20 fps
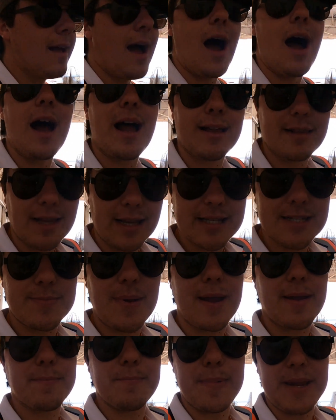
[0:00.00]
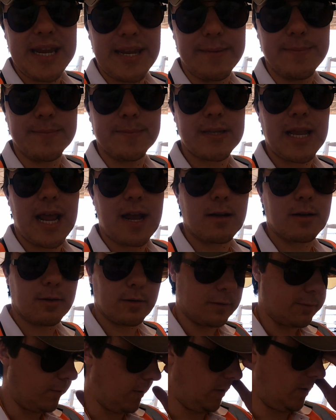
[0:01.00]
I like to make memes out
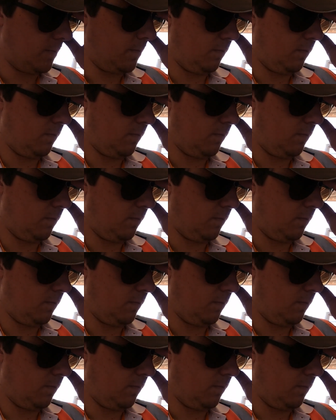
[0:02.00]
of